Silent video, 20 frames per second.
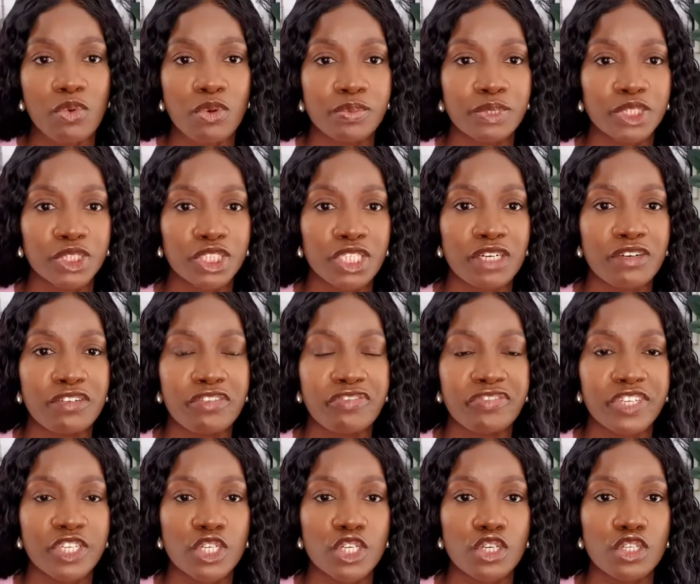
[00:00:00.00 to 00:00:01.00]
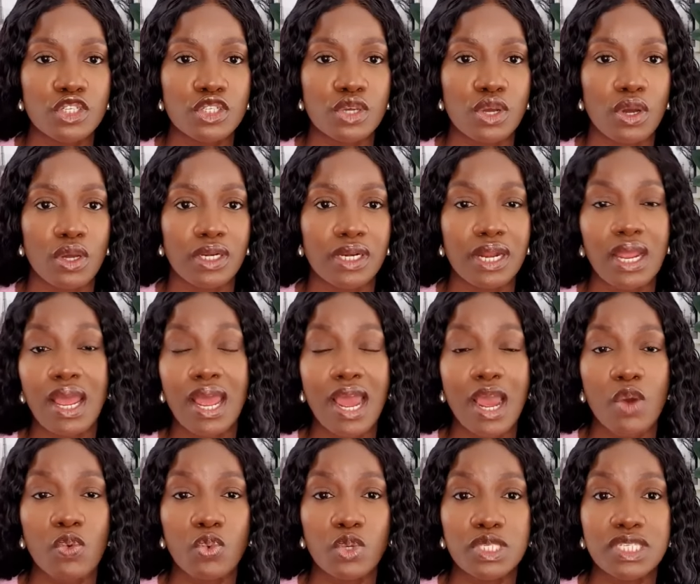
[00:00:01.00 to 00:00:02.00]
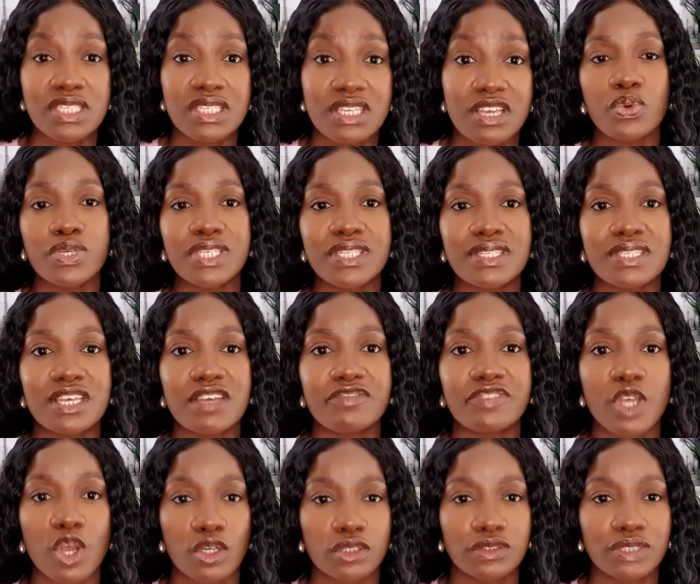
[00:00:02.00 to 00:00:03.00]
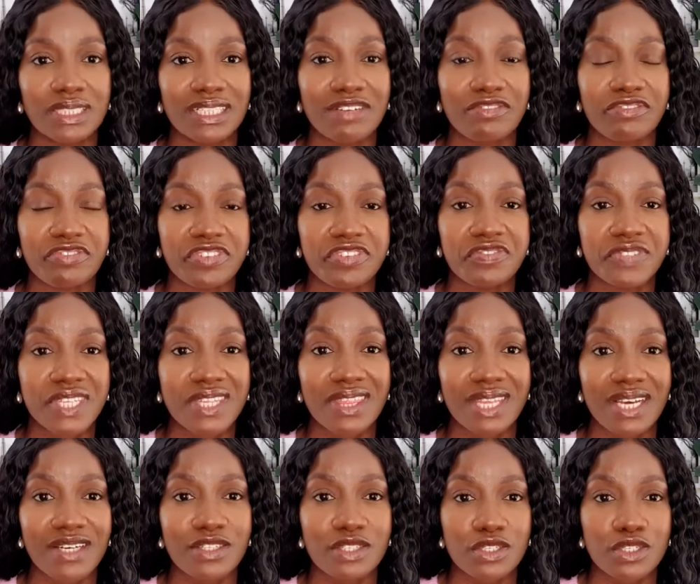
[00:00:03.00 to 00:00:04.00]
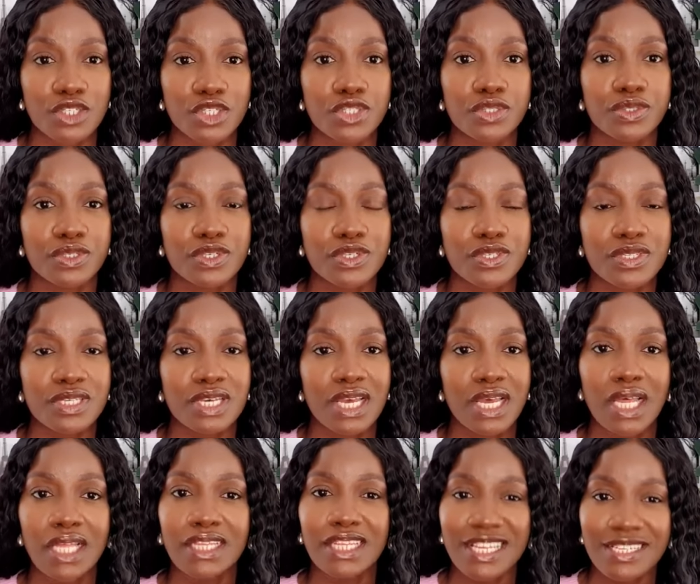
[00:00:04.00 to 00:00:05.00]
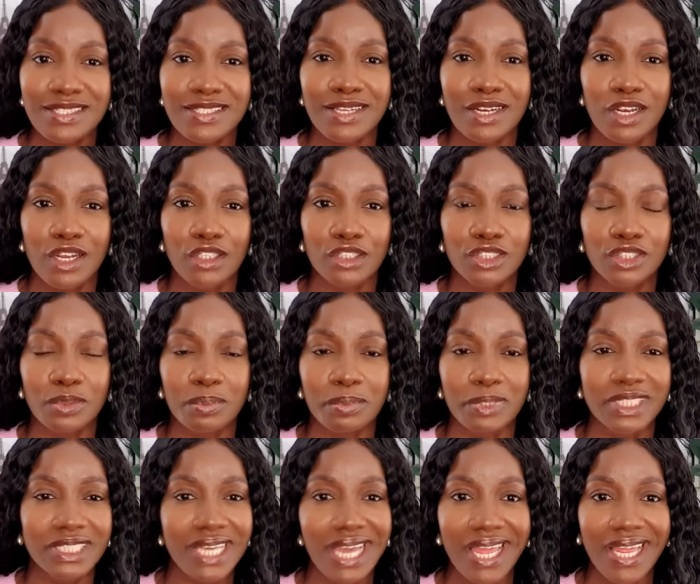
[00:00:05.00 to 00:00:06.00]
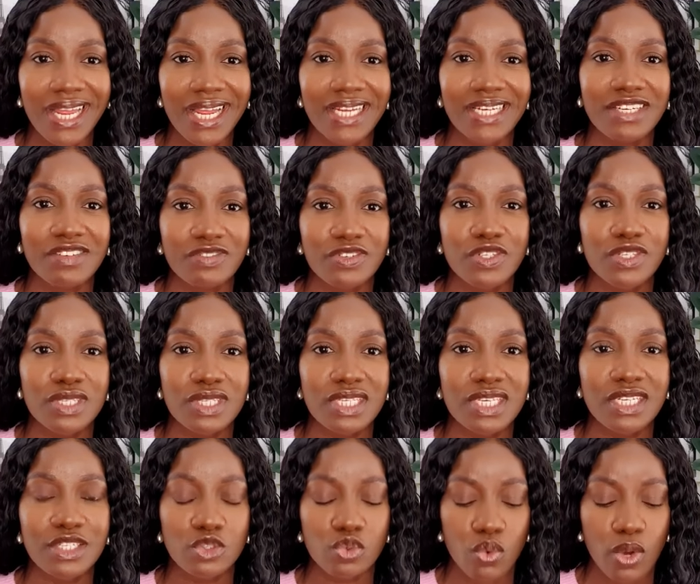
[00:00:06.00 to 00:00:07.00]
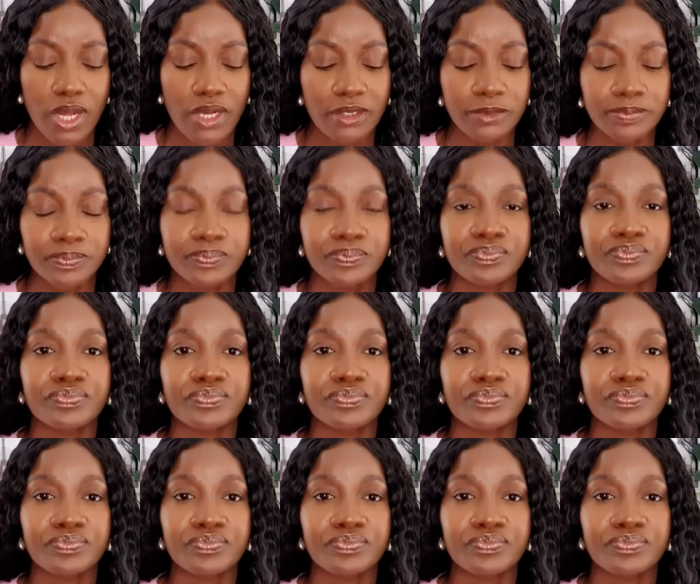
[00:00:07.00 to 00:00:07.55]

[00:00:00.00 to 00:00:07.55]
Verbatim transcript: will be sharing videos on how we, sa we saved one hundred fifty thousand euros. That's a lot of money, I can't even say it well.